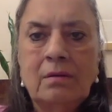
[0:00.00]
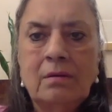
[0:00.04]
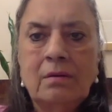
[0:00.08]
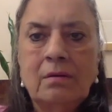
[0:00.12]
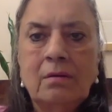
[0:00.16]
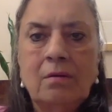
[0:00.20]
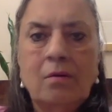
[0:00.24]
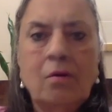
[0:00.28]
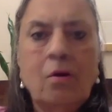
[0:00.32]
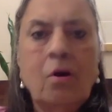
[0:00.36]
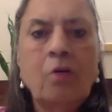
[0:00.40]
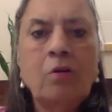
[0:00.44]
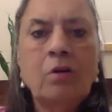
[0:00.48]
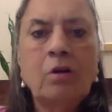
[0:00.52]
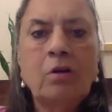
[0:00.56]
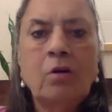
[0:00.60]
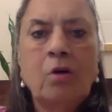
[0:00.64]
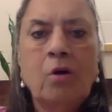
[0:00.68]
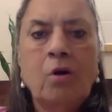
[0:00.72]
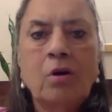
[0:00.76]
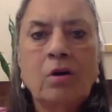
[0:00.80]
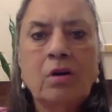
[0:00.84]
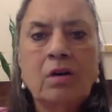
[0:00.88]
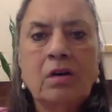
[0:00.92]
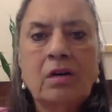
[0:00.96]
all
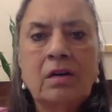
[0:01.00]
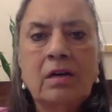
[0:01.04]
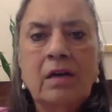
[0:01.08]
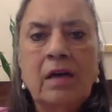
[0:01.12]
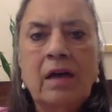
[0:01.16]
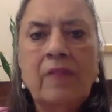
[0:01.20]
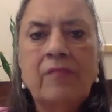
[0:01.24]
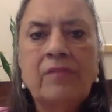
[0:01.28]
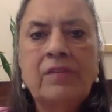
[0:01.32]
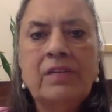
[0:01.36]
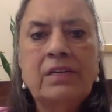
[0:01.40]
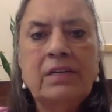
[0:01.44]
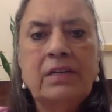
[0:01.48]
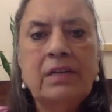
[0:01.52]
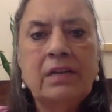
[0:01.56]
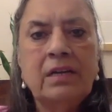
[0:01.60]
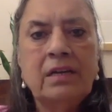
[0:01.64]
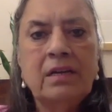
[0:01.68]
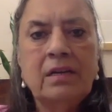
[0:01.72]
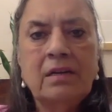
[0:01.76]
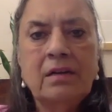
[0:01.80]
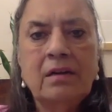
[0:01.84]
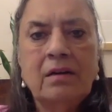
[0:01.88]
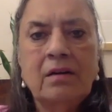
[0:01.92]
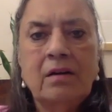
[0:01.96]
along, every day
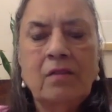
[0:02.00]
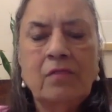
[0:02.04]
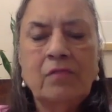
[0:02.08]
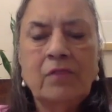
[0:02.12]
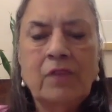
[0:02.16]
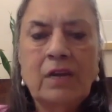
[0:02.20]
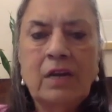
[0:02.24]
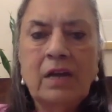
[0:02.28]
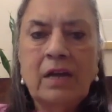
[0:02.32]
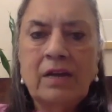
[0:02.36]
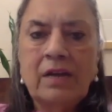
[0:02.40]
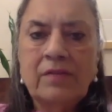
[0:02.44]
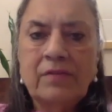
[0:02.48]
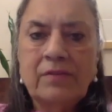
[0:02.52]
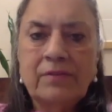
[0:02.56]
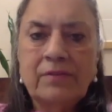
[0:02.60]
of our life,